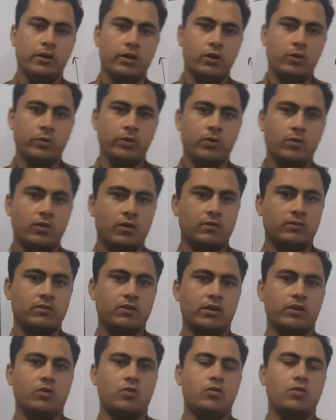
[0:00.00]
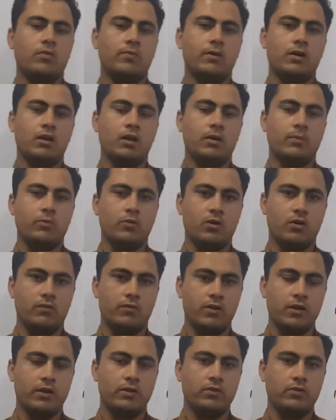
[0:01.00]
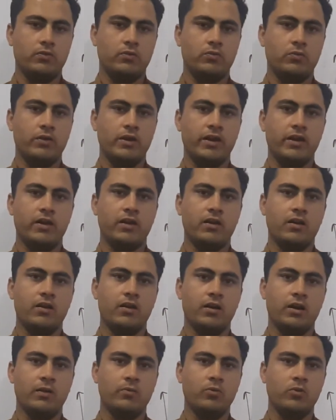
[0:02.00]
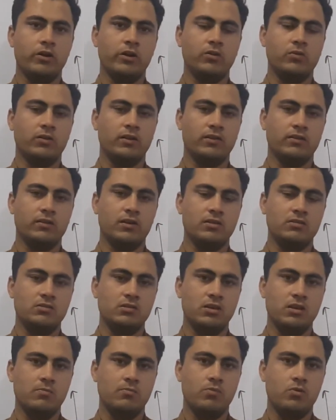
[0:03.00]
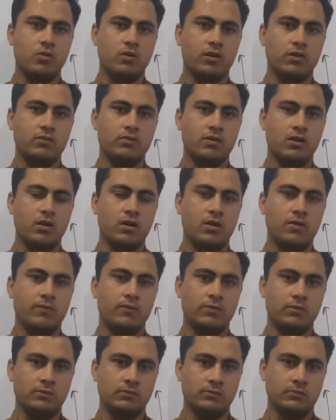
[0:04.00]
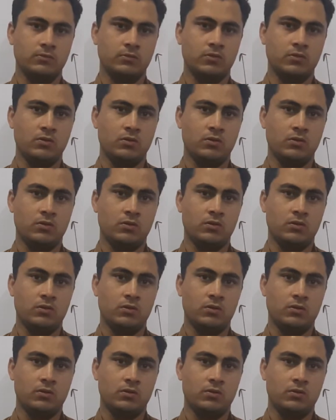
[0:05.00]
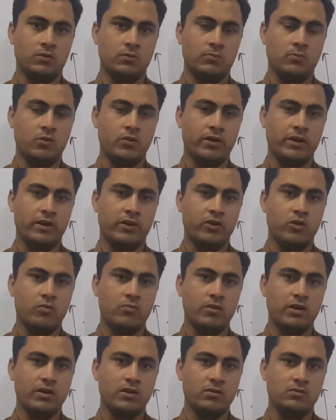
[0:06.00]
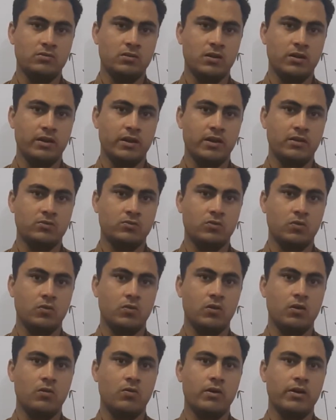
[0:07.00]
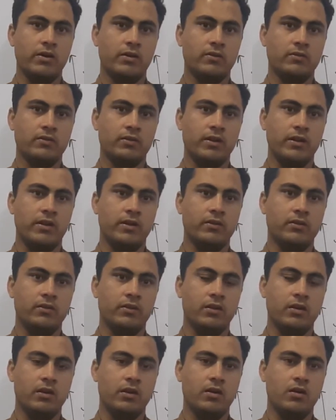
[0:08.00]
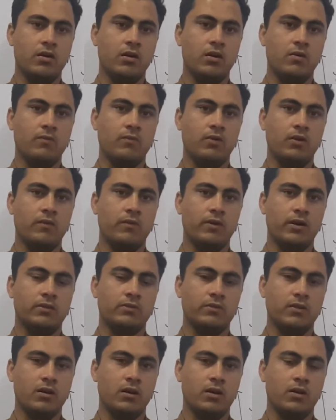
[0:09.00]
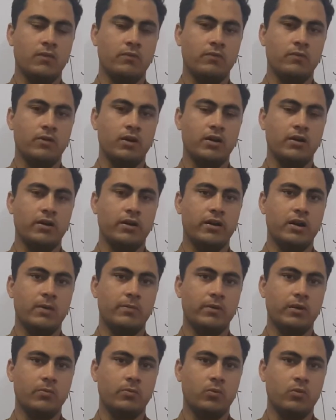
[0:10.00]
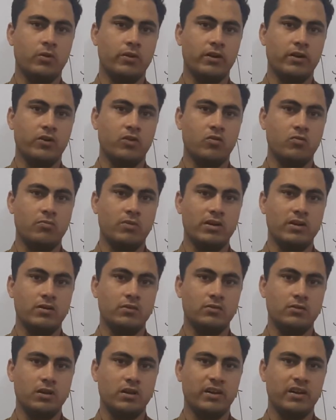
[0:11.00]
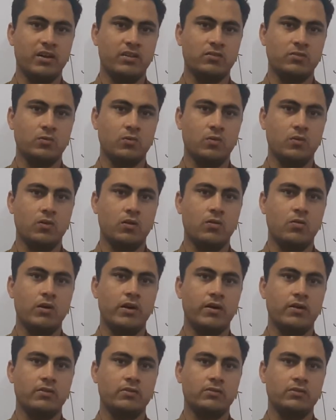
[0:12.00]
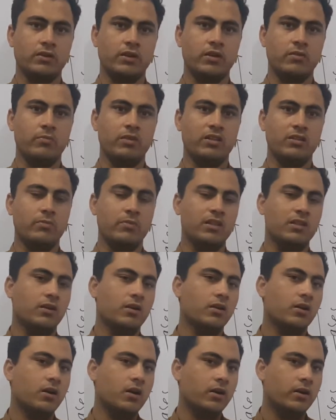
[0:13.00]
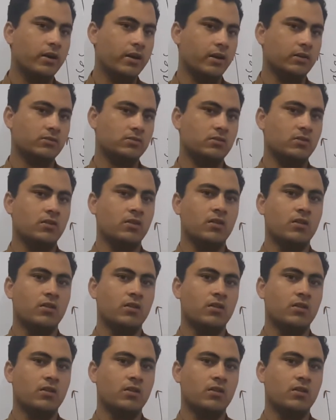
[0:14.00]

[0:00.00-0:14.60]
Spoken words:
Viewers, I hope all of you are fine. Today I am going to discuss the importance of protective measures against coronavirus and the harmful effects of not adopting protective measures against coronavirus in mathematical context.